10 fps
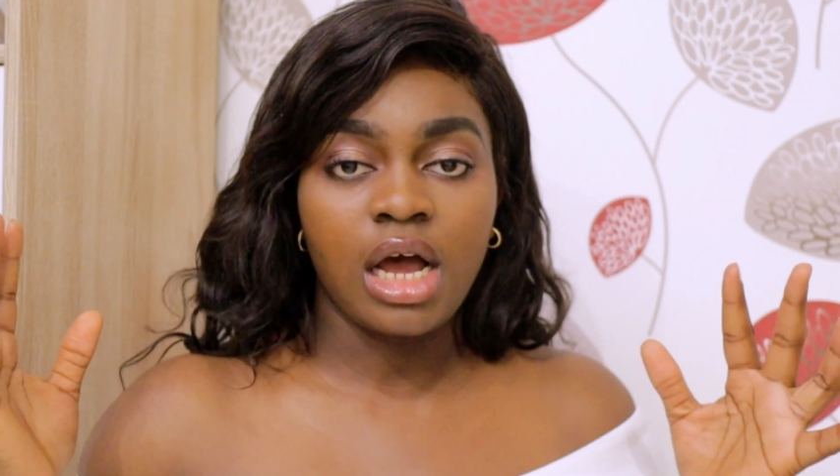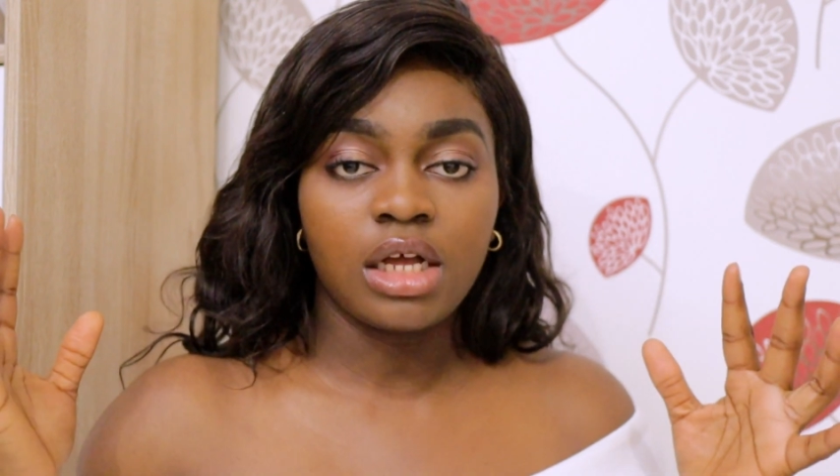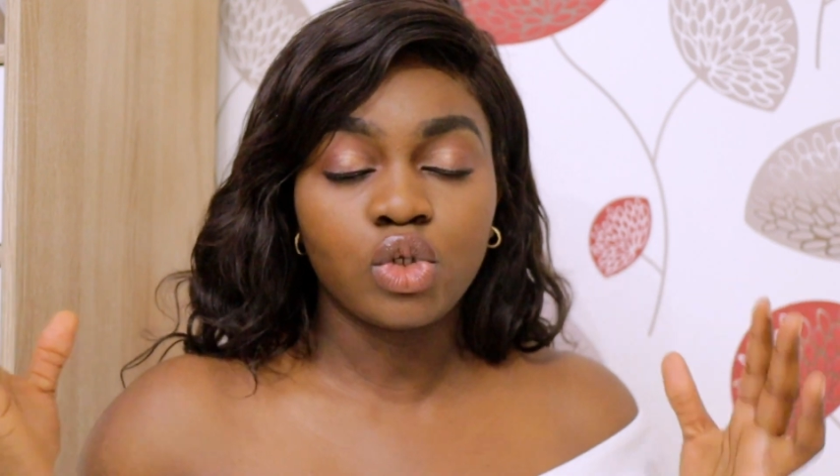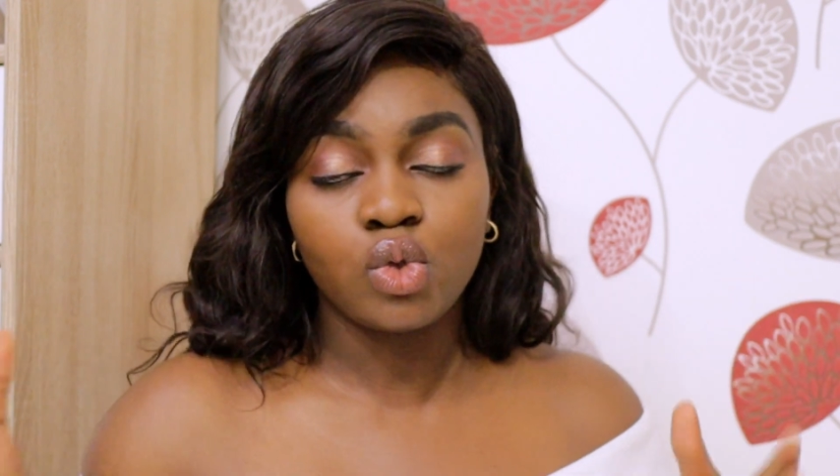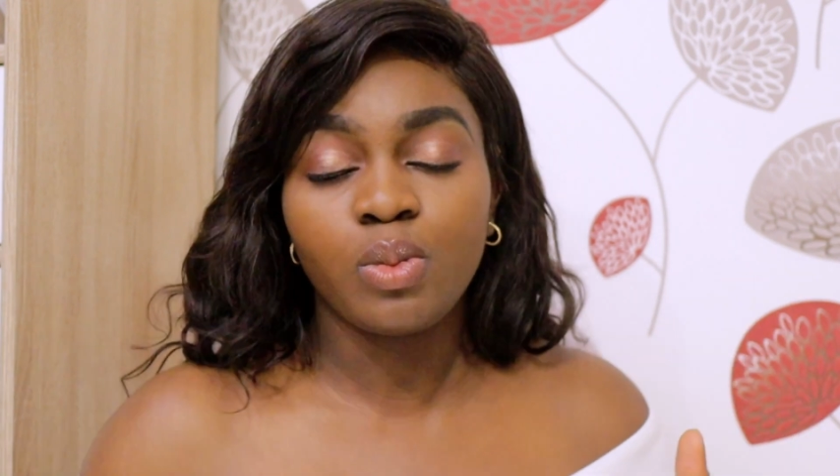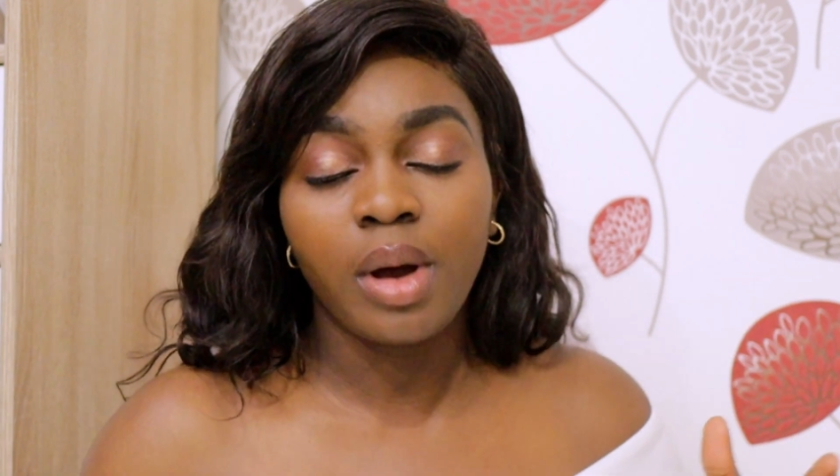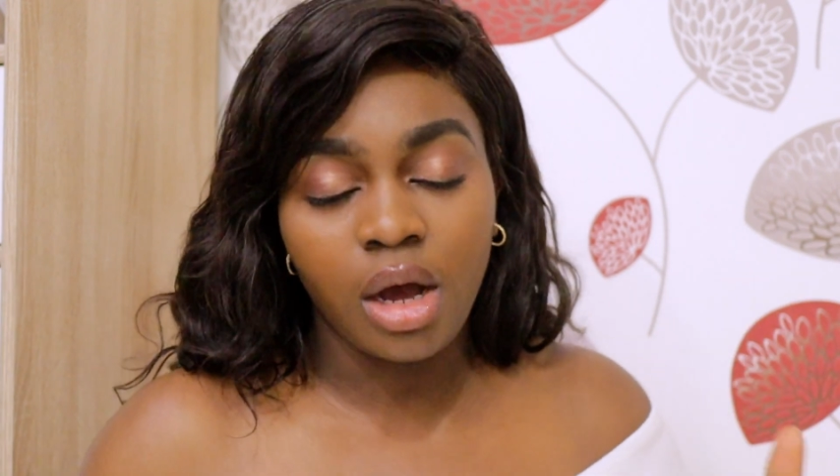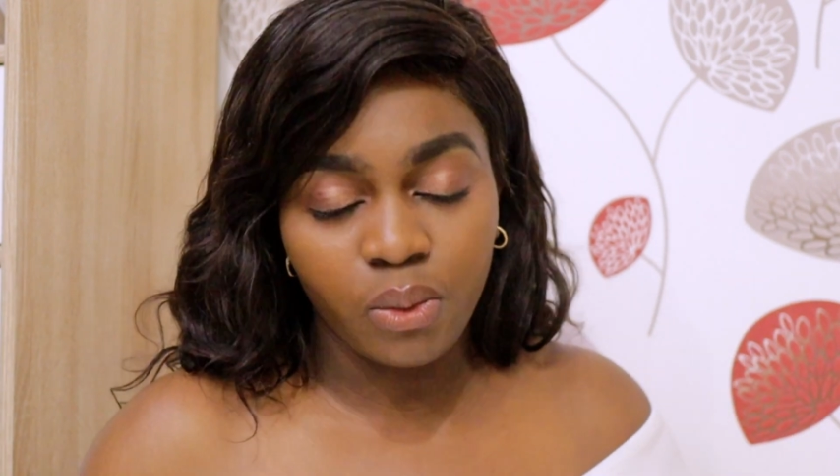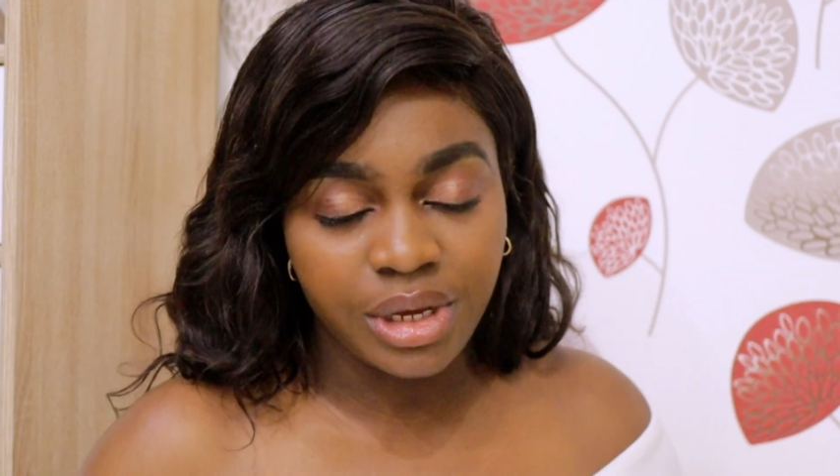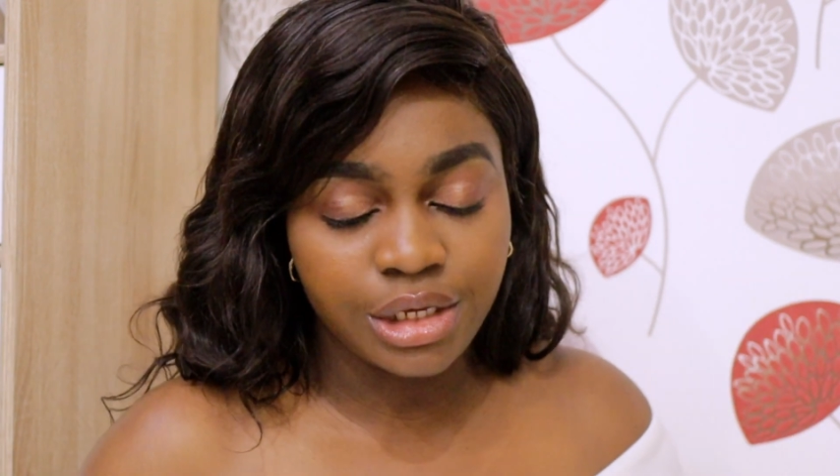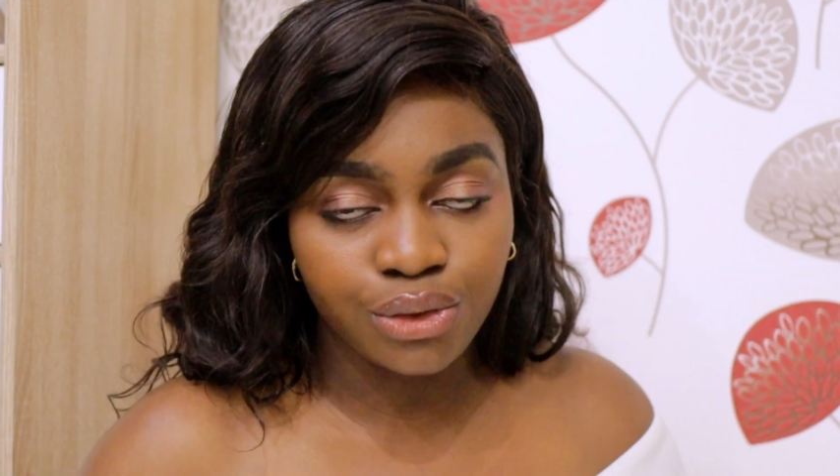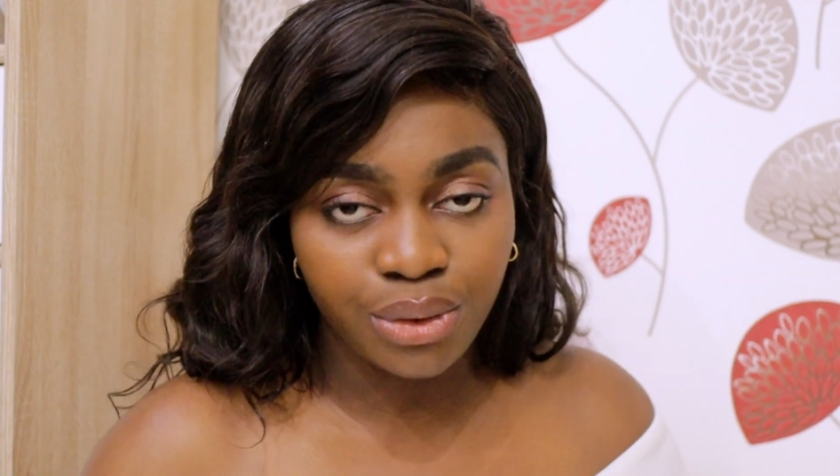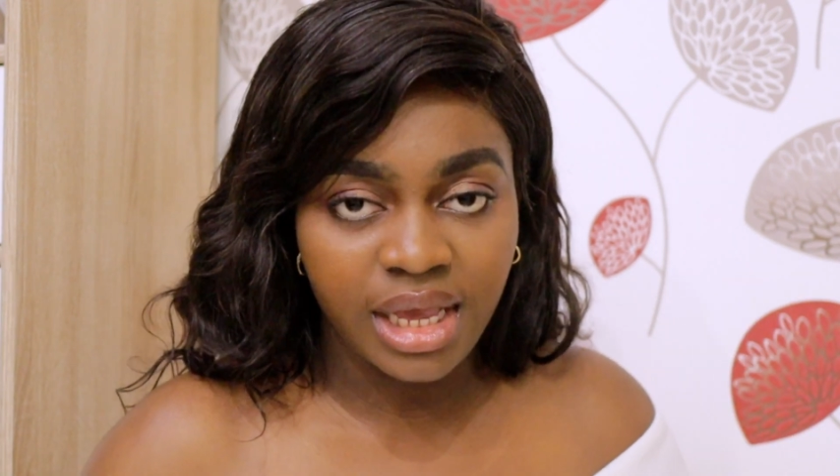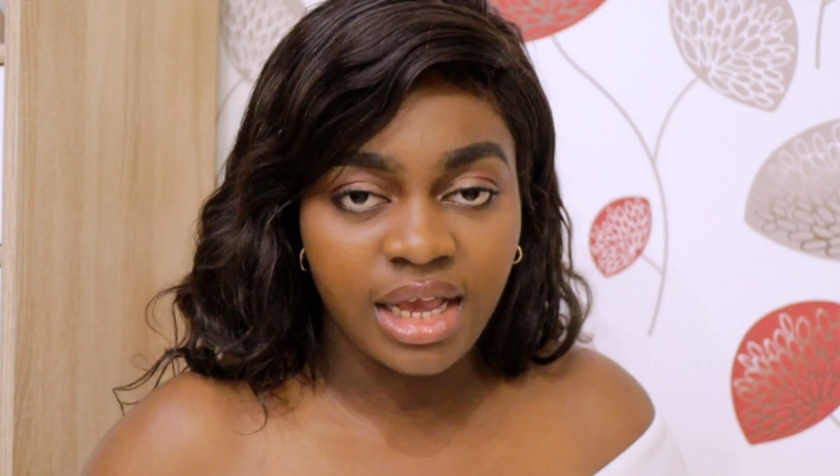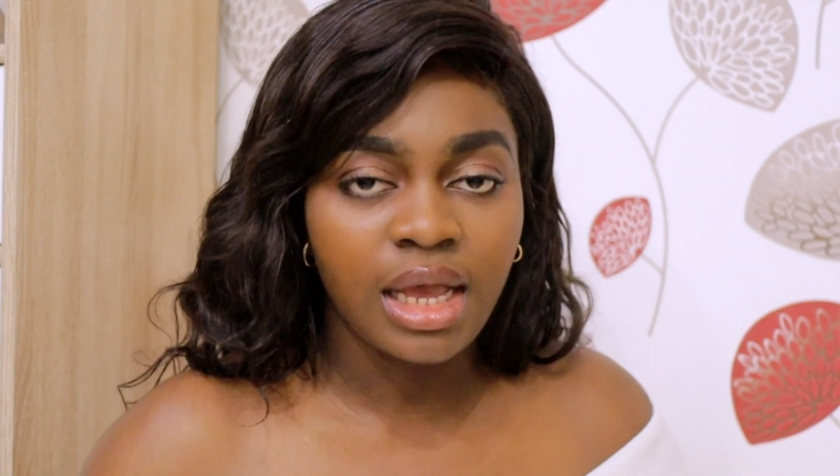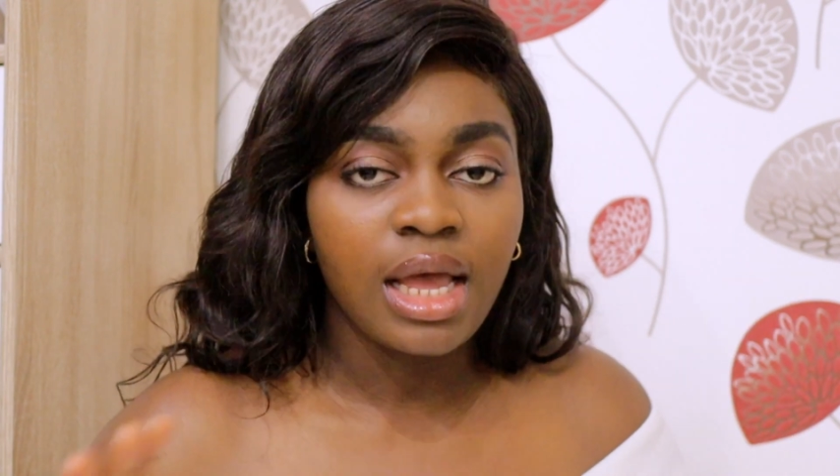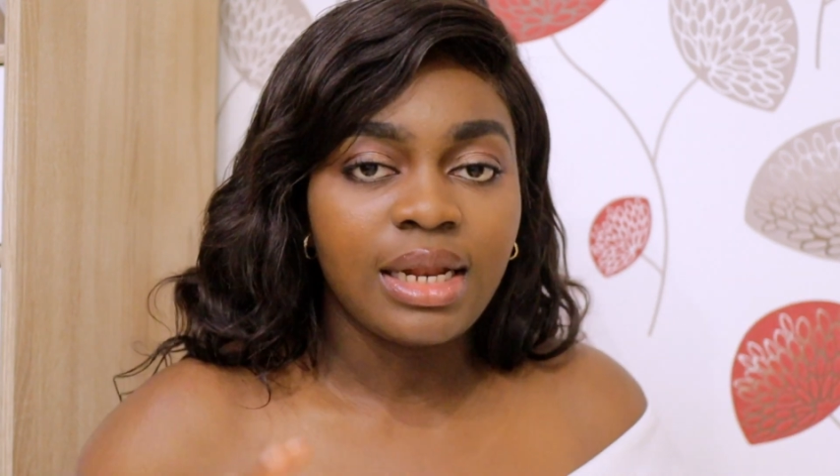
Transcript: are two part ways, okay?